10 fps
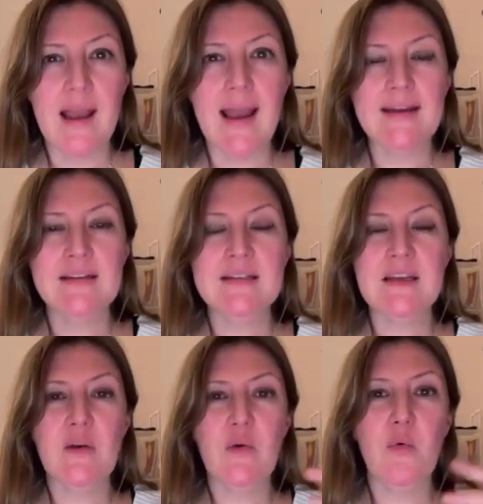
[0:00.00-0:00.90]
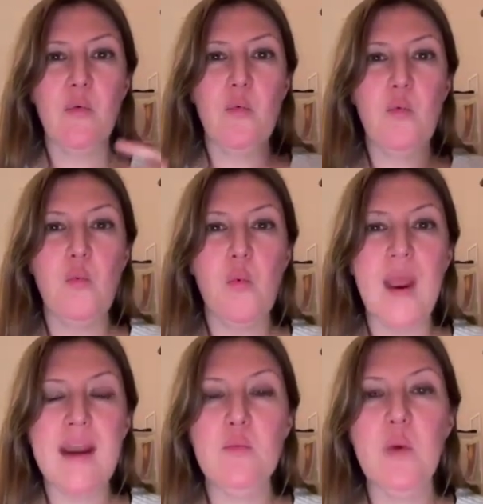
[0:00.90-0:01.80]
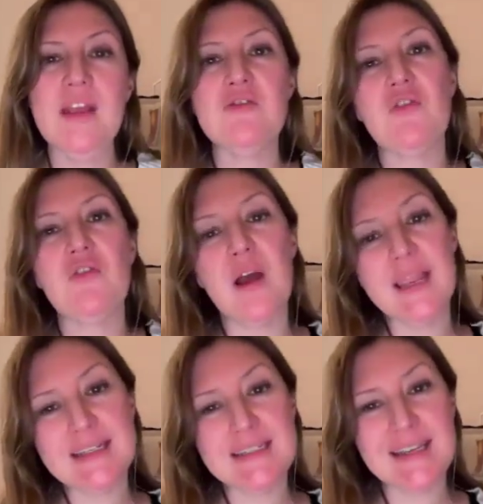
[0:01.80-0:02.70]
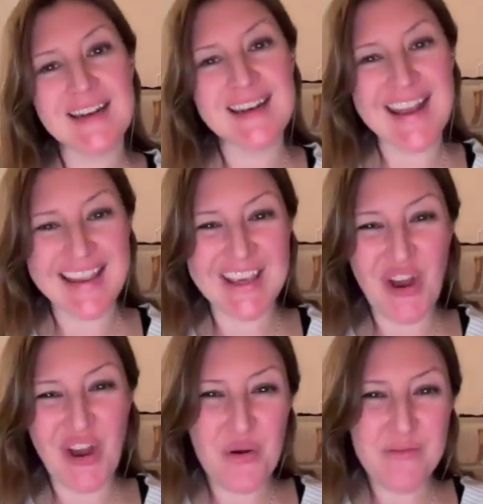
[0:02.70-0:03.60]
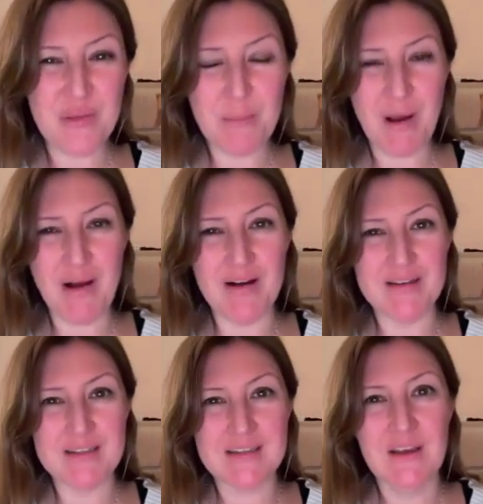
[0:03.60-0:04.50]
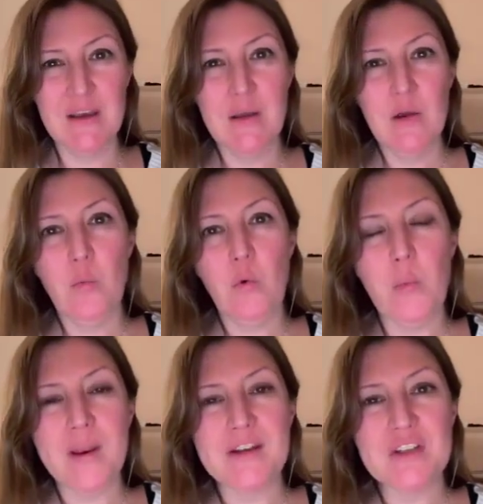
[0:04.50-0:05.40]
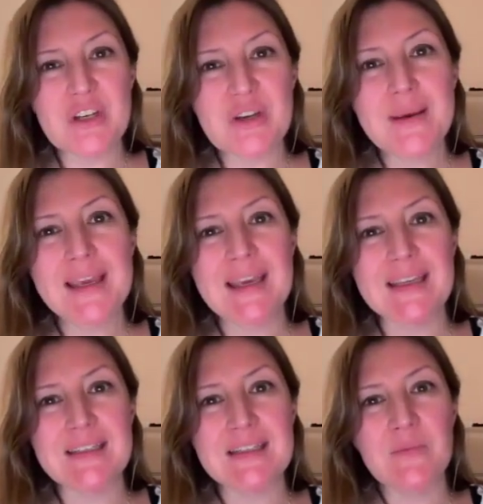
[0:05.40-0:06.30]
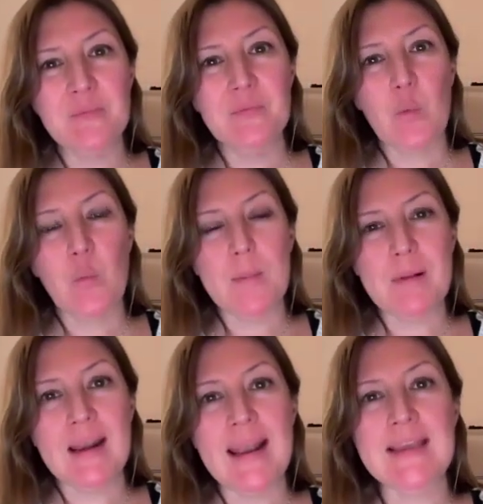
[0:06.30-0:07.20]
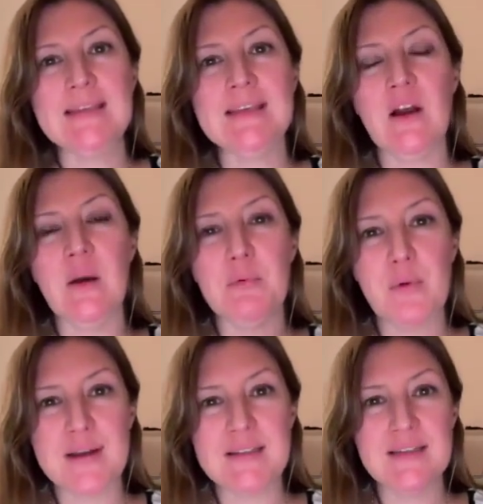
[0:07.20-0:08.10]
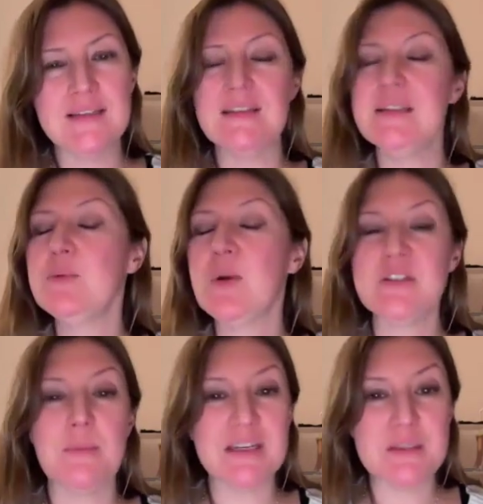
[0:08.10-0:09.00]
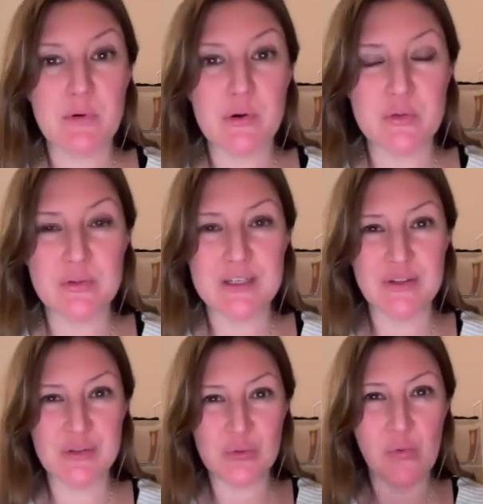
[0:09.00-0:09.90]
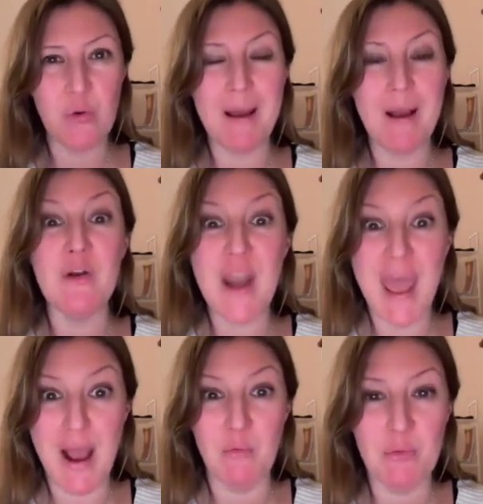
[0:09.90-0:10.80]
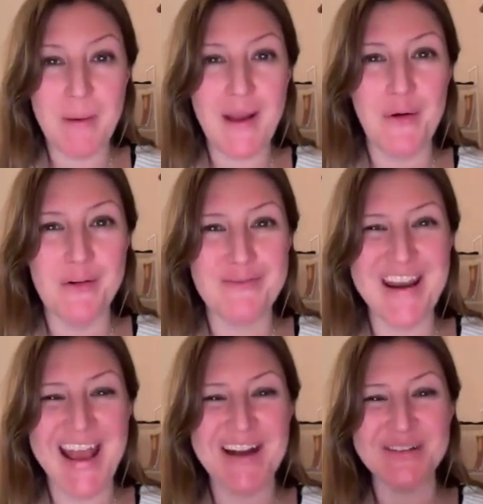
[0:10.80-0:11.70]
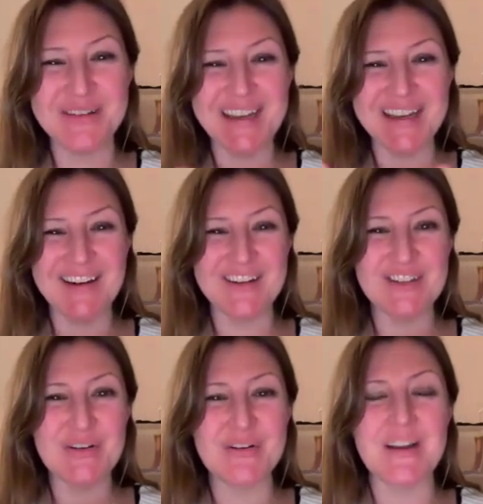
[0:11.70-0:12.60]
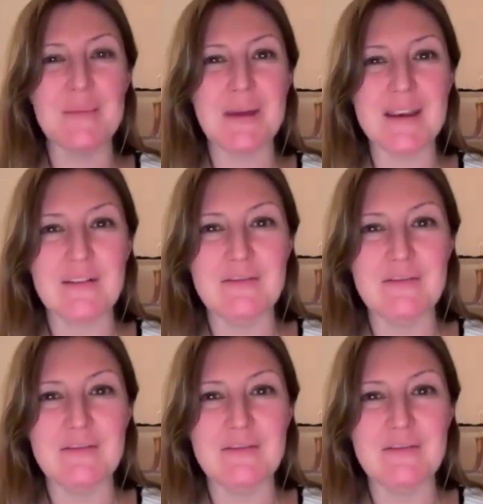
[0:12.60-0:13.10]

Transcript: And when we're trying to let go of the past, what we're doing is we're placing our presence. This is why so many spiritual teachers talk about now, the power of now. Eckhart Tolle made